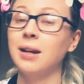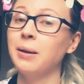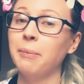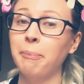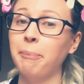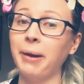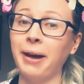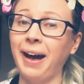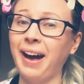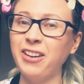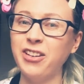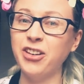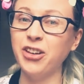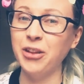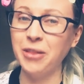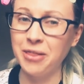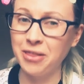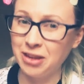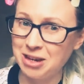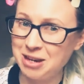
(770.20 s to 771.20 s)
But I
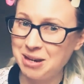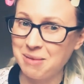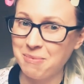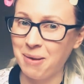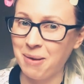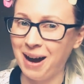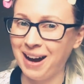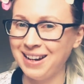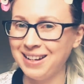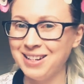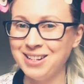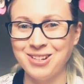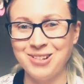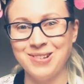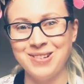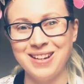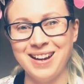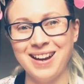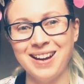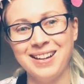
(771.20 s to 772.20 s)
don't think you mind, do
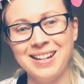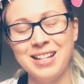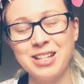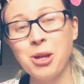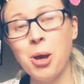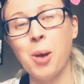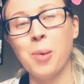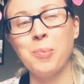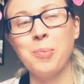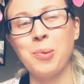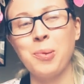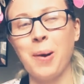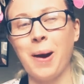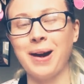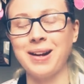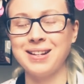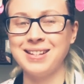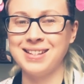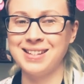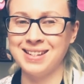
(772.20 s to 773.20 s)
you? It's all
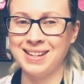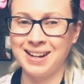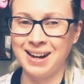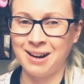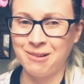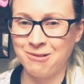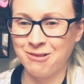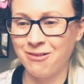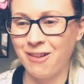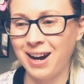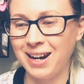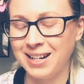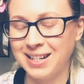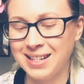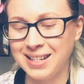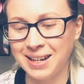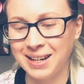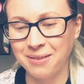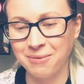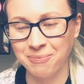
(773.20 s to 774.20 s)
practicing our
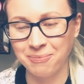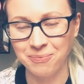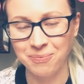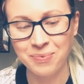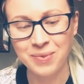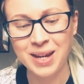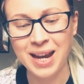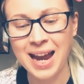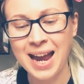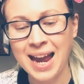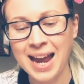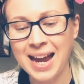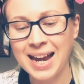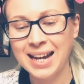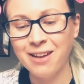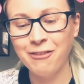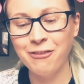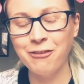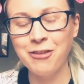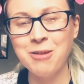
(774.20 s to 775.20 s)
writing.
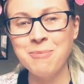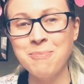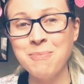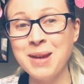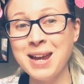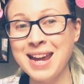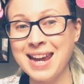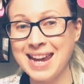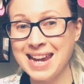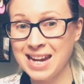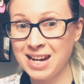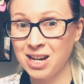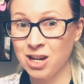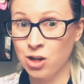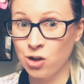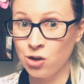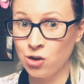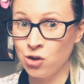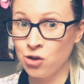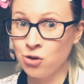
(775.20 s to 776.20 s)
For me,
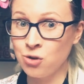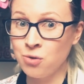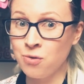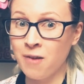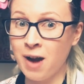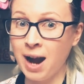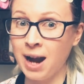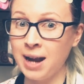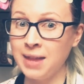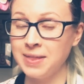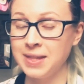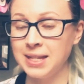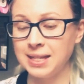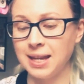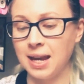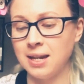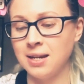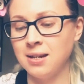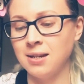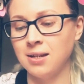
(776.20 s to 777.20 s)
can you write the
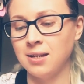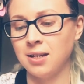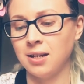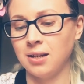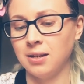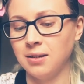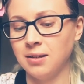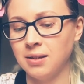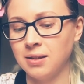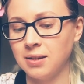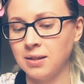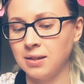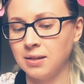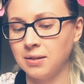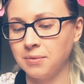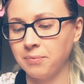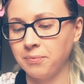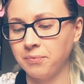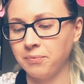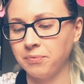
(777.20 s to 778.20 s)
sentence?
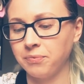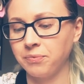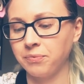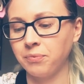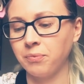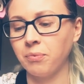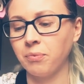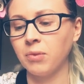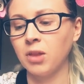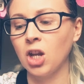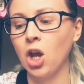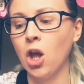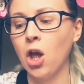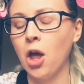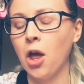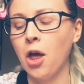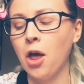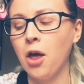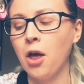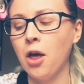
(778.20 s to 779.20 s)

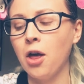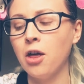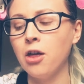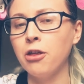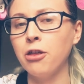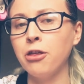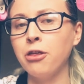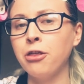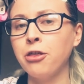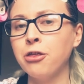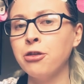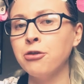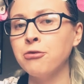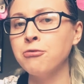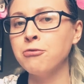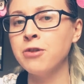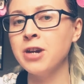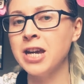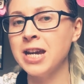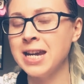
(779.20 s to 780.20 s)

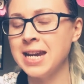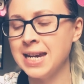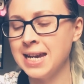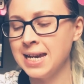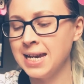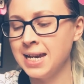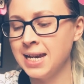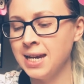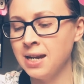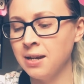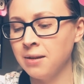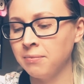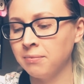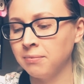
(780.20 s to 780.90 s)
3